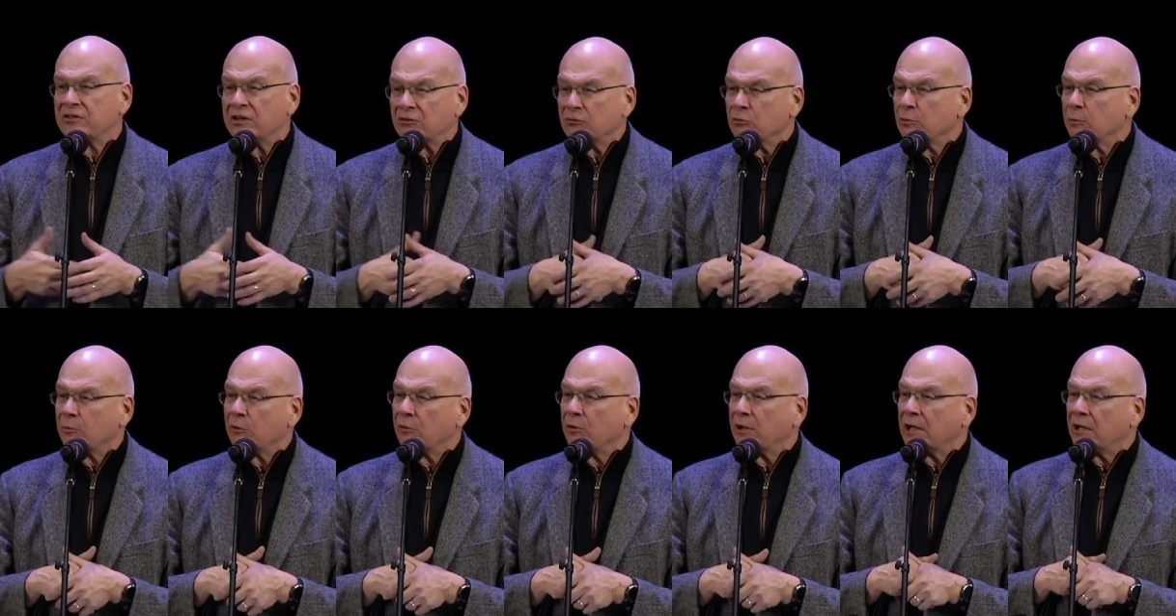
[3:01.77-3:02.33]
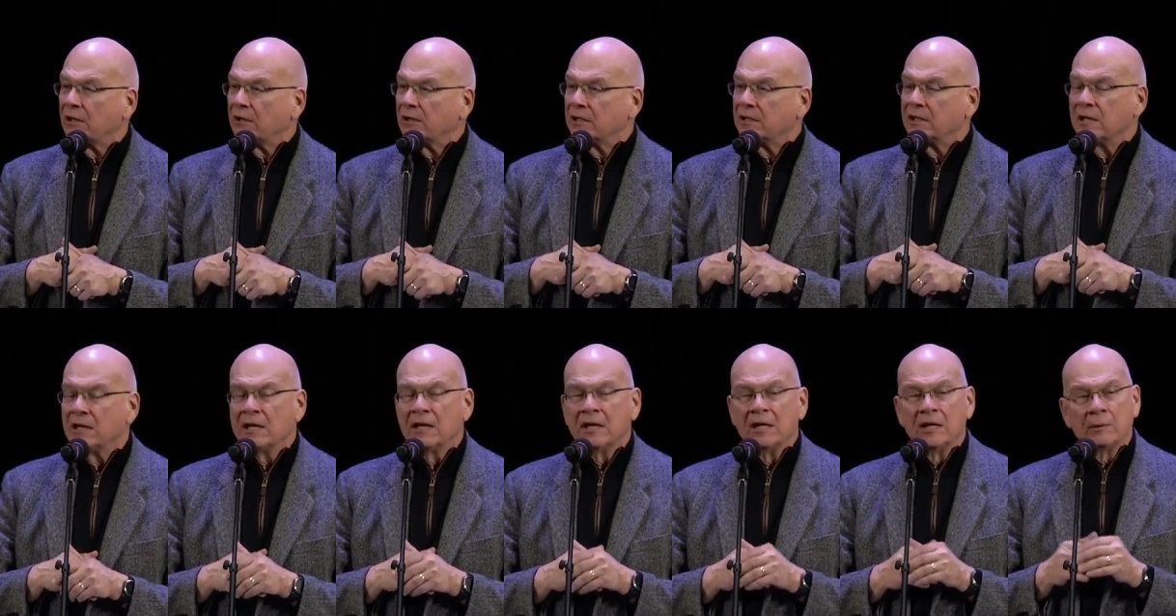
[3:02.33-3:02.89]
sexual
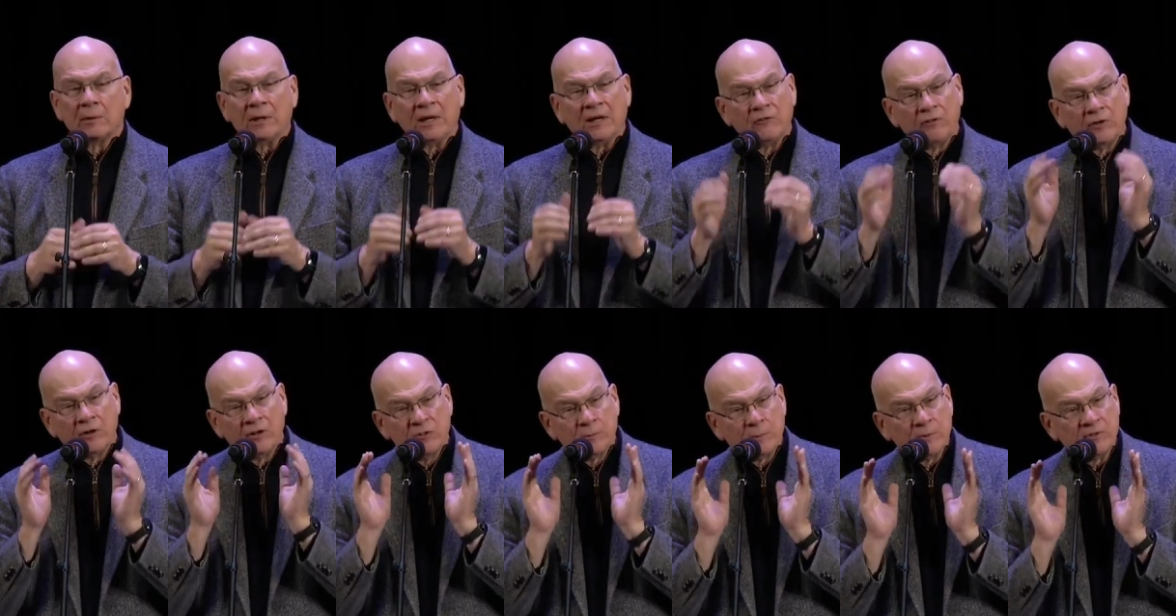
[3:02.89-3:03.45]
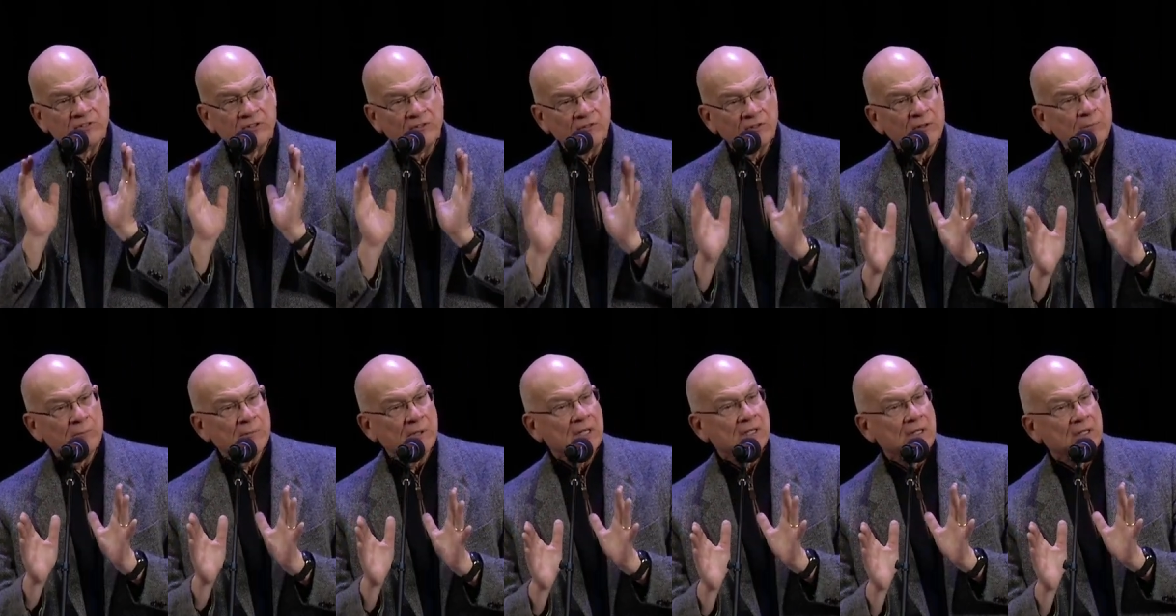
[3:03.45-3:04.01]
morality, but it had a very
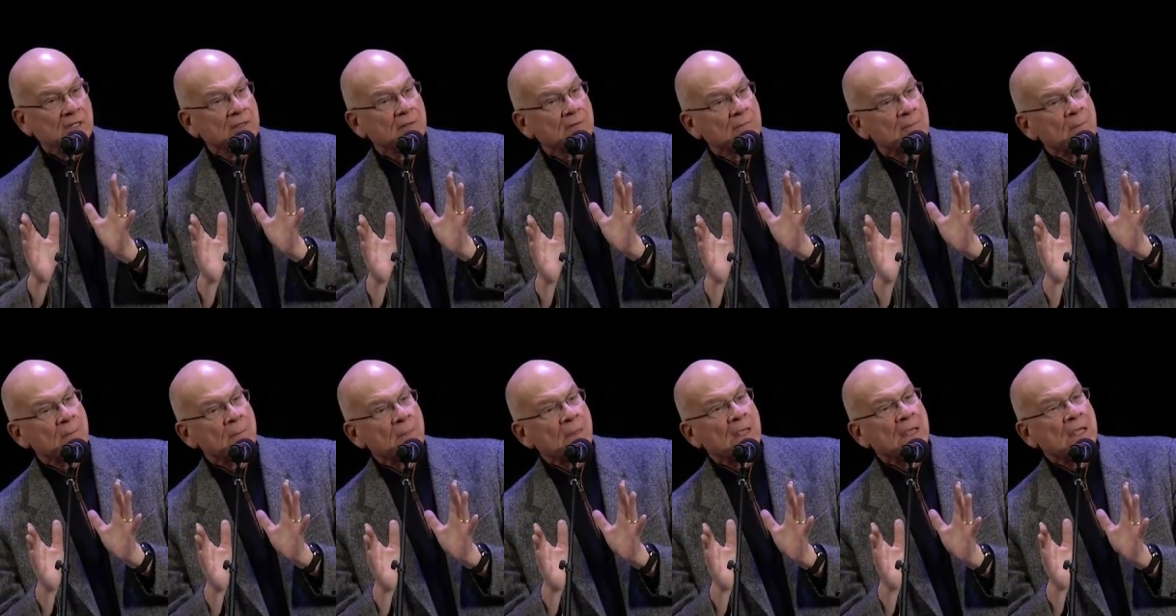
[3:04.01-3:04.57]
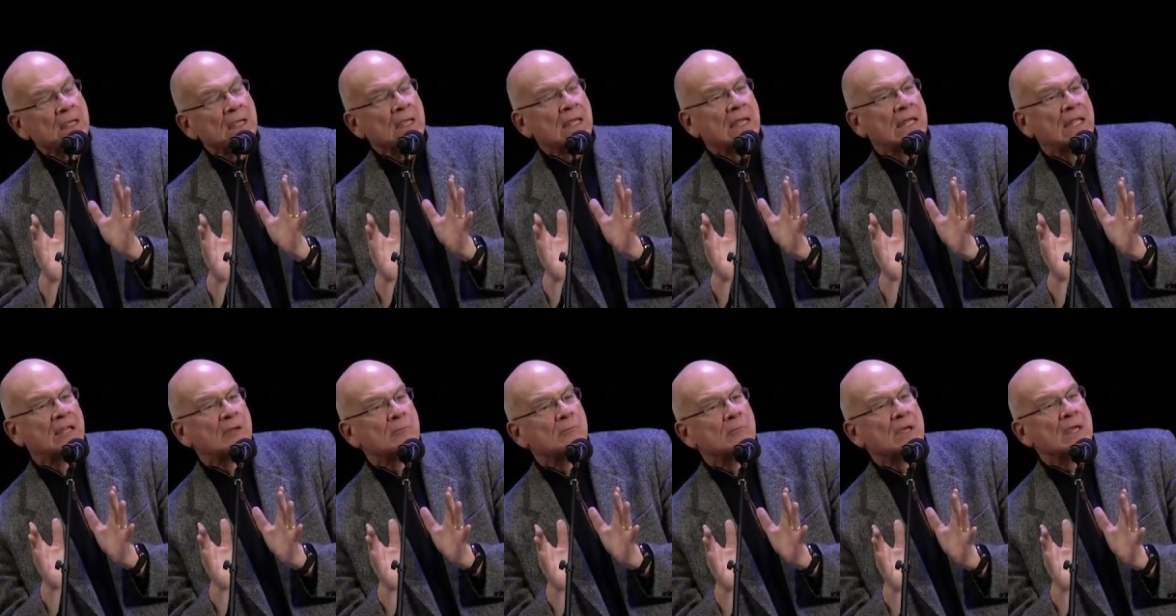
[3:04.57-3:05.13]
specific meaning,
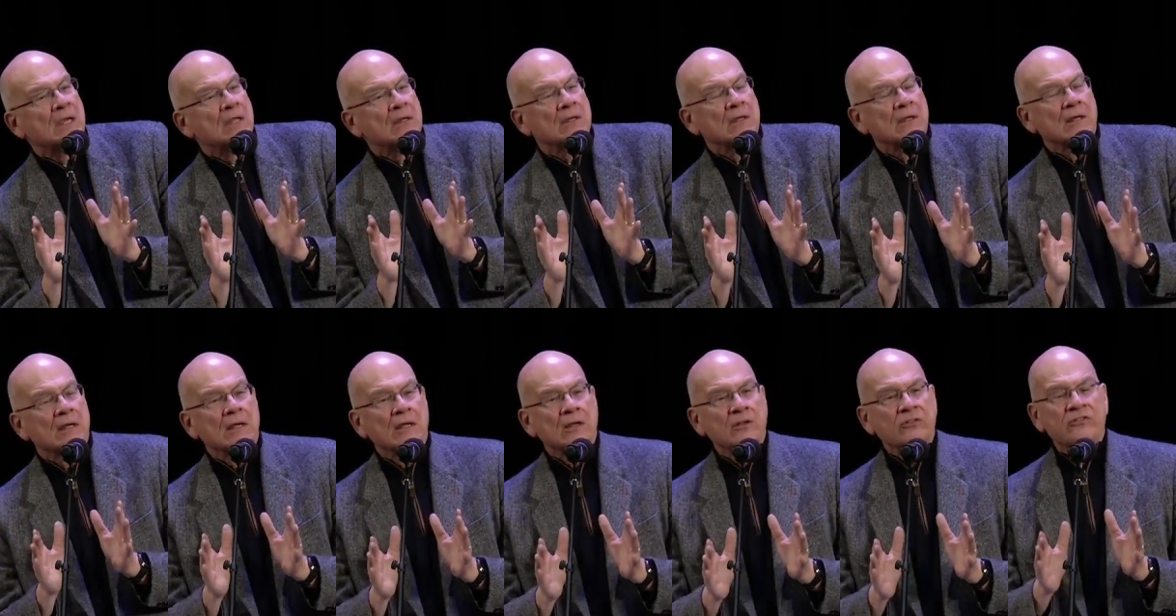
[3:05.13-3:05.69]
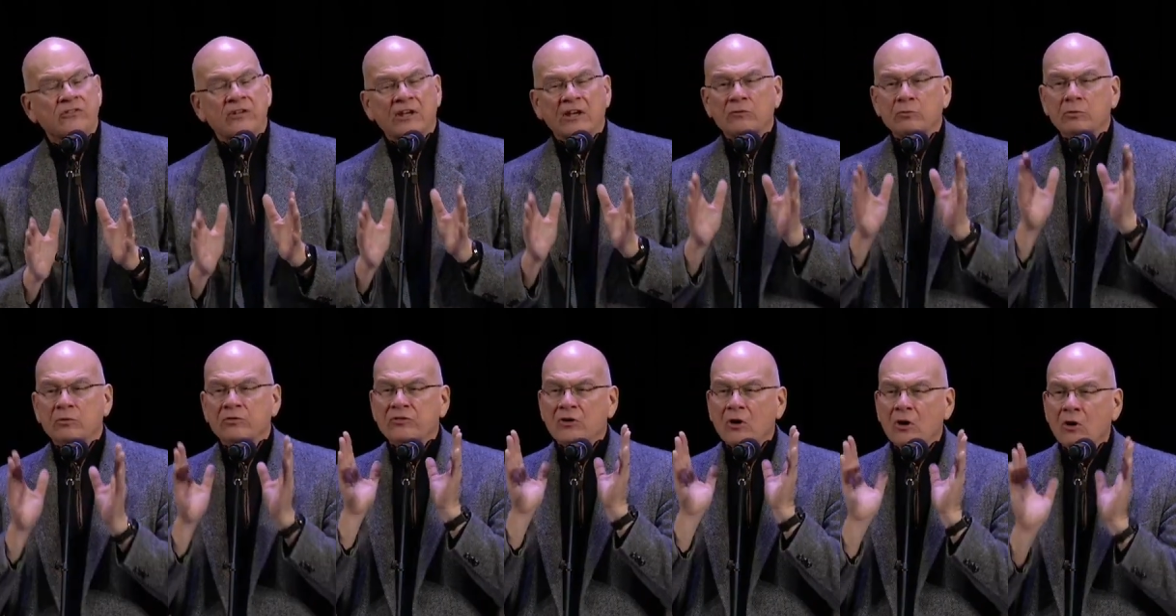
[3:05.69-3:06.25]
and it meant
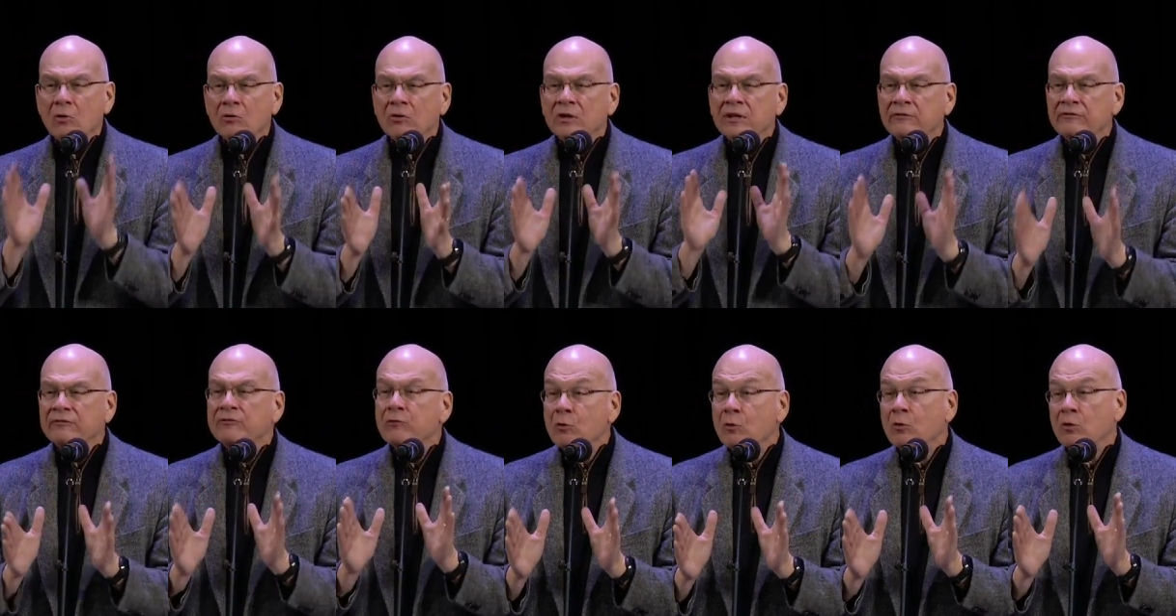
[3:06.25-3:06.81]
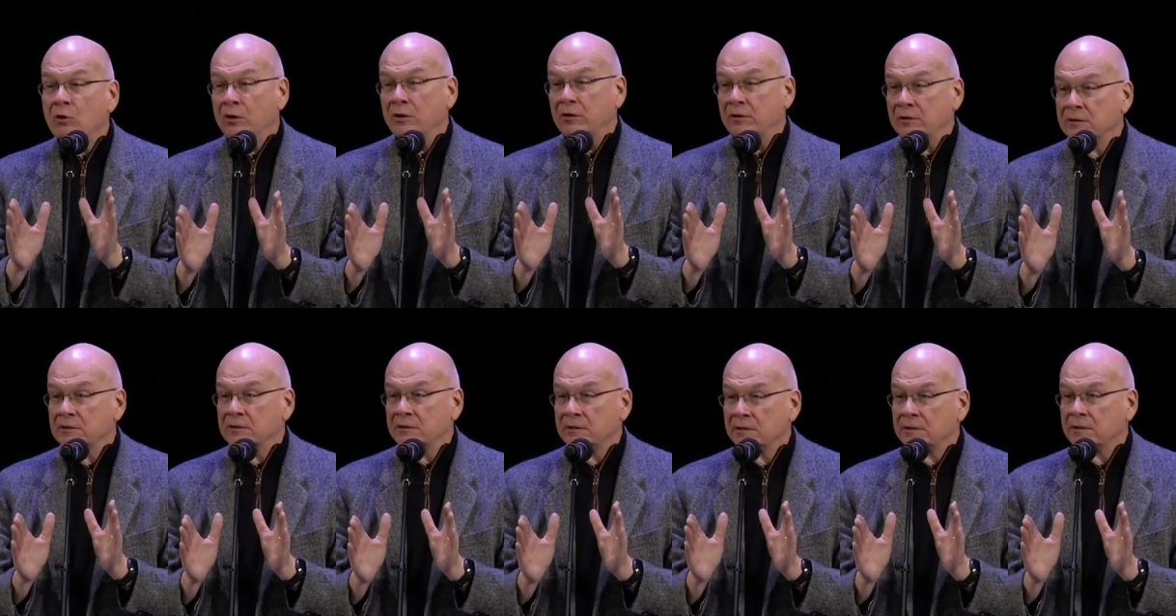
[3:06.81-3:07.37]
sex was only for